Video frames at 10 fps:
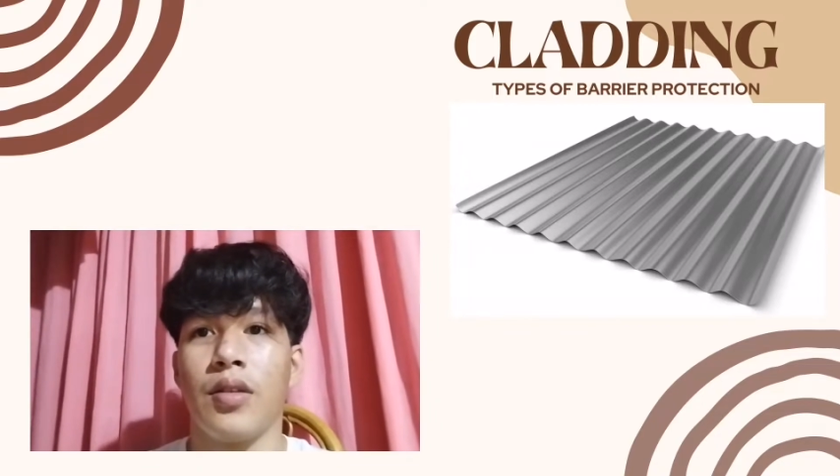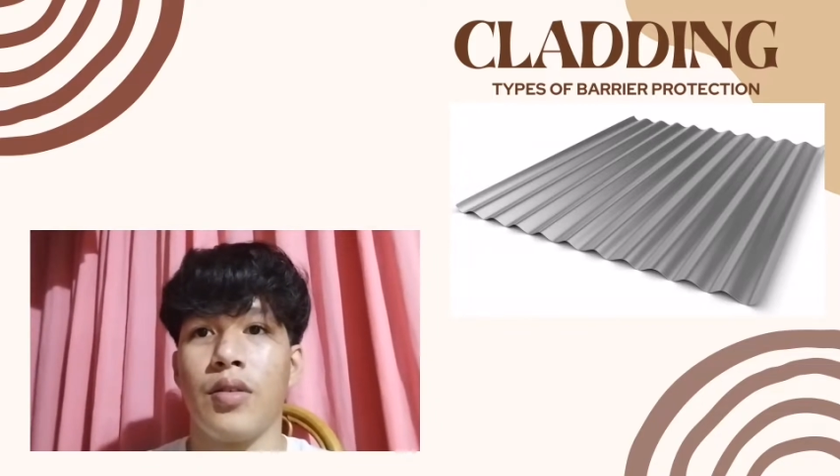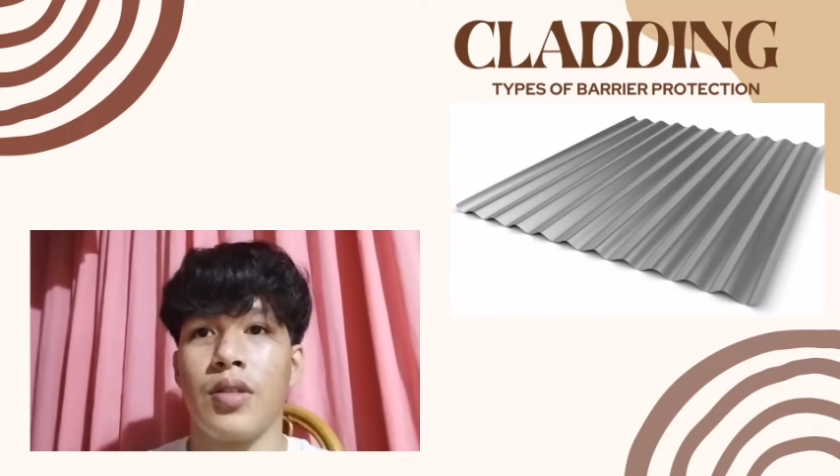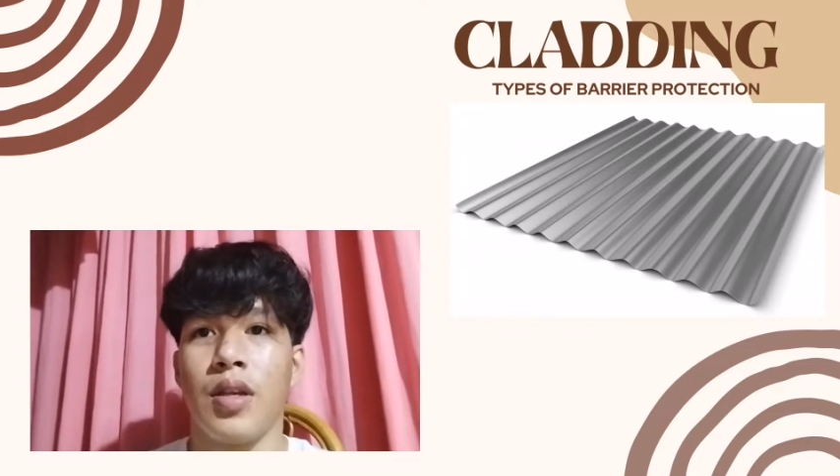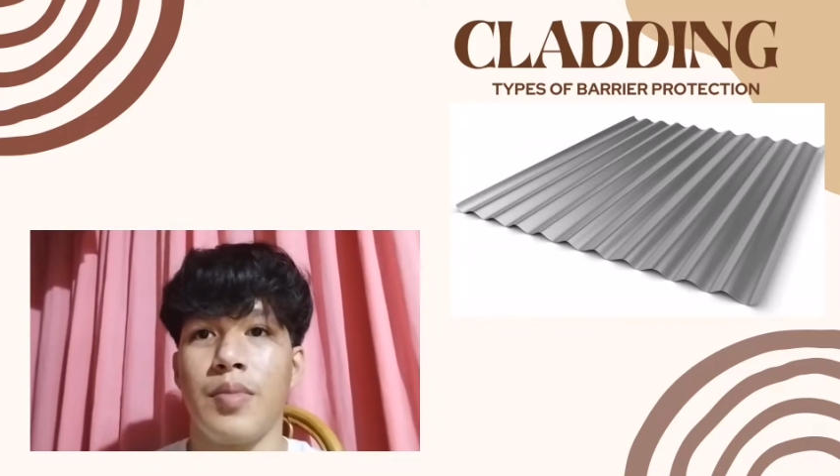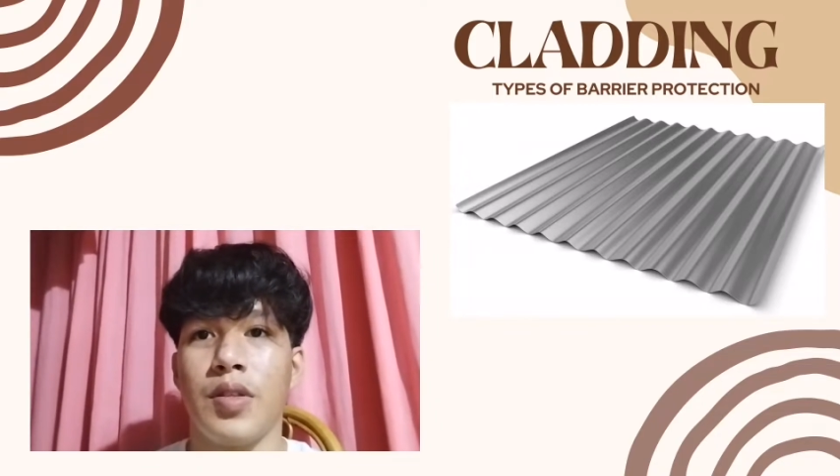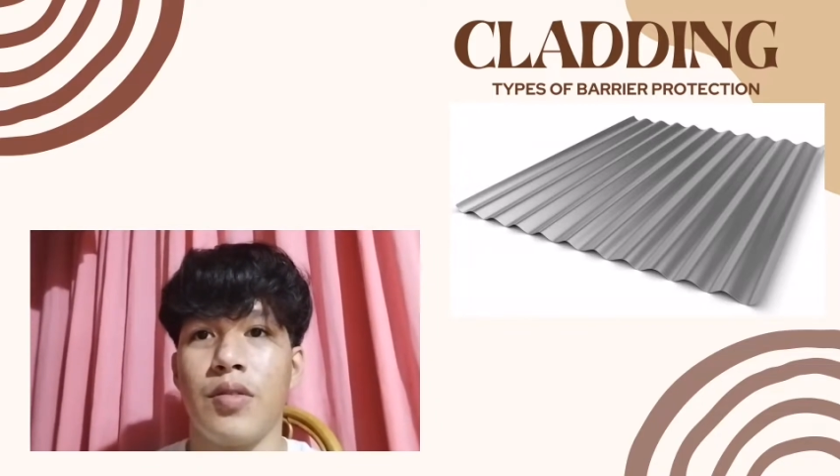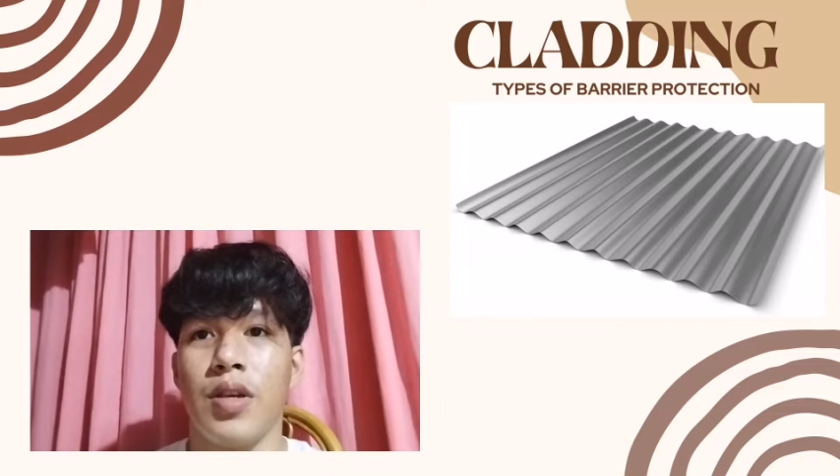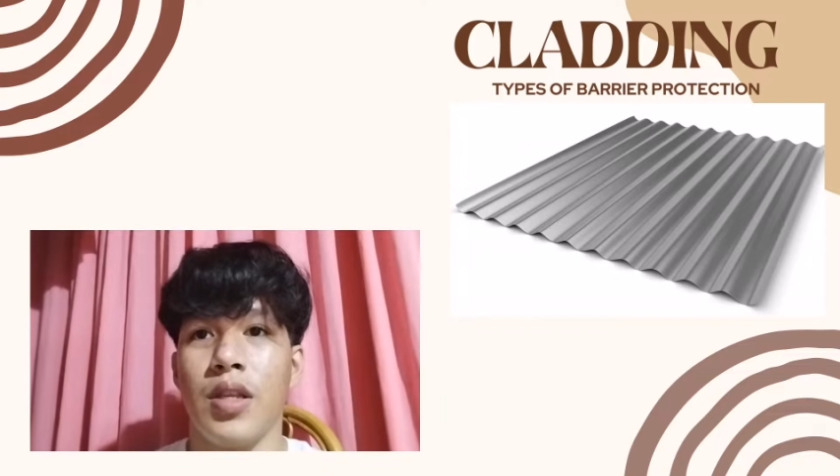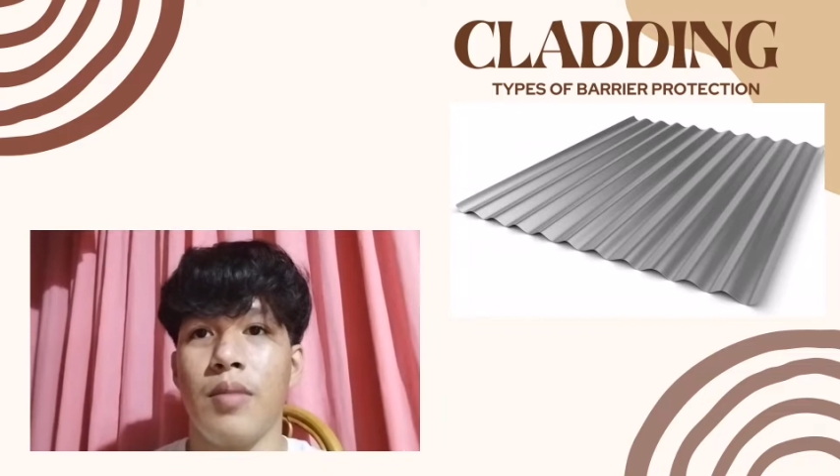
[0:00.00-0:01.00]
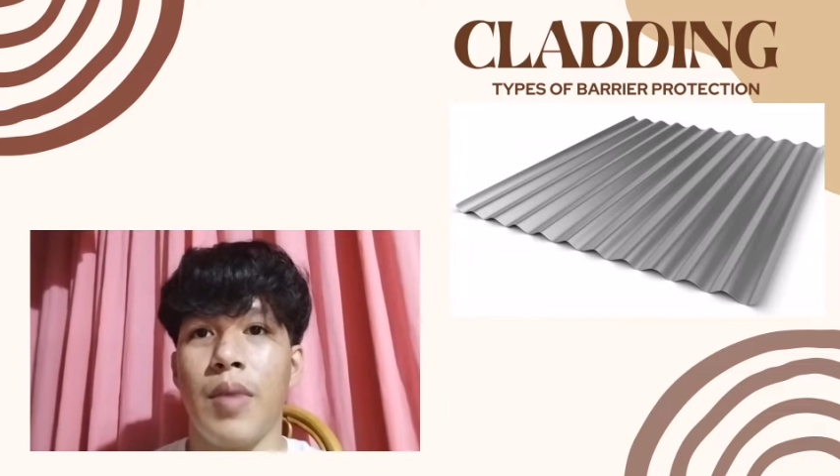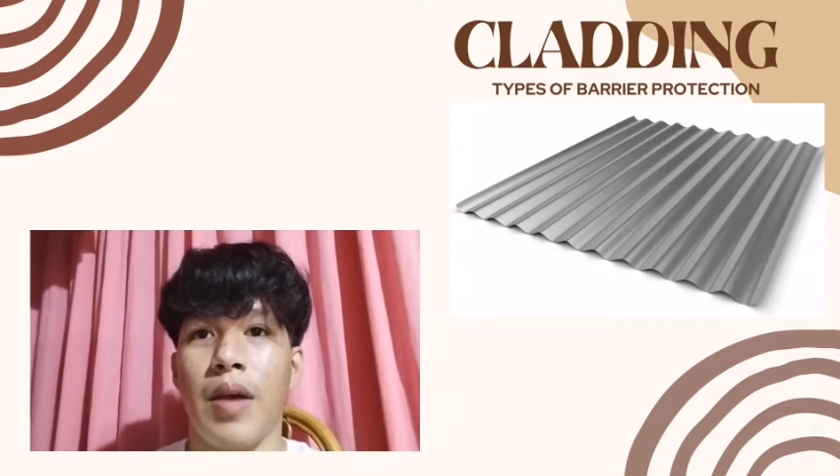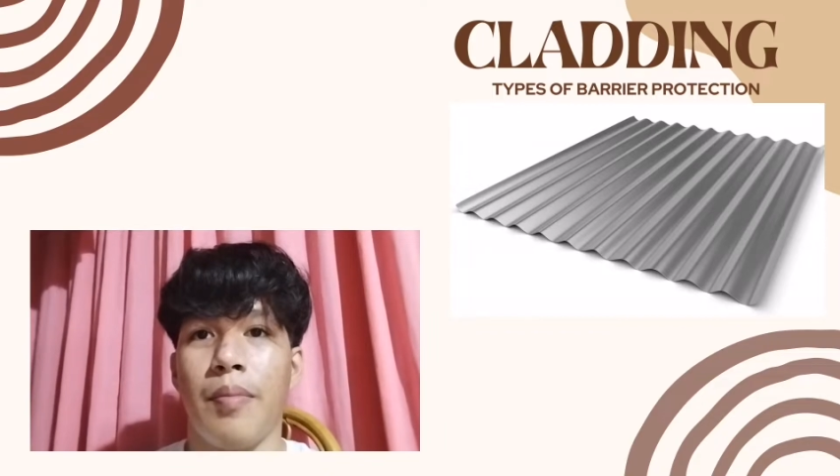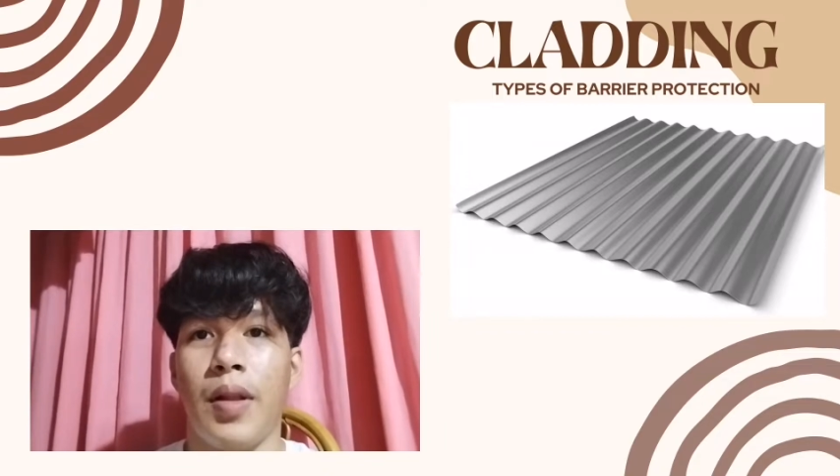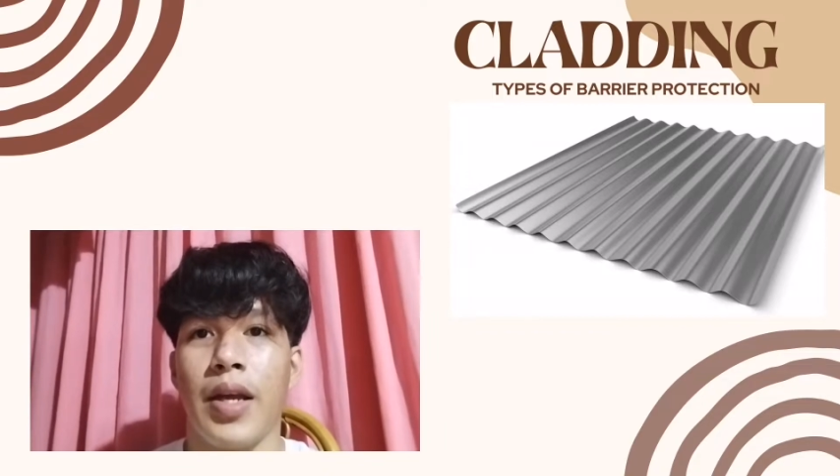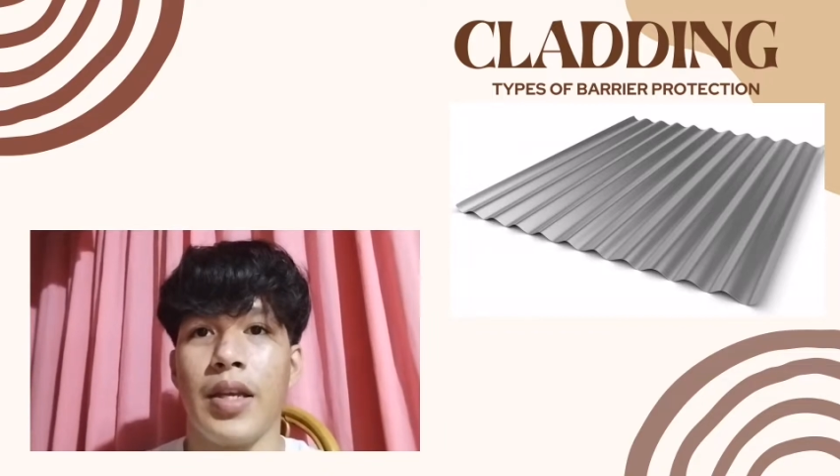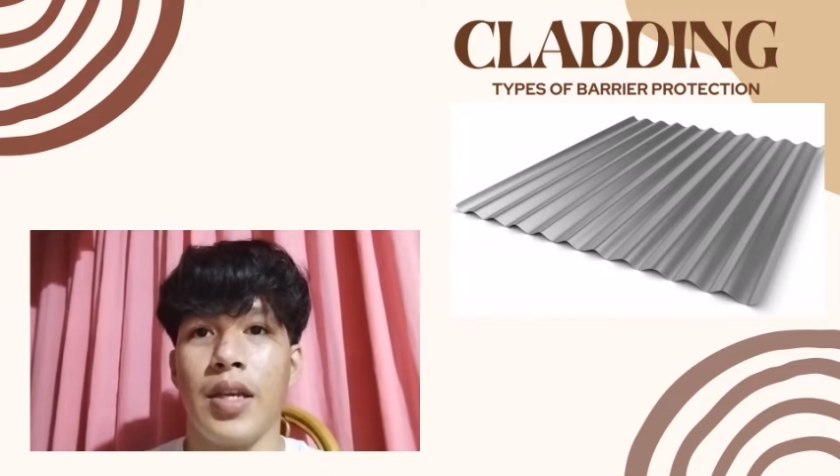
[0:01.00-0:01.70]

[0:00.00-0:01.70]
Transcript: to a substrate by applying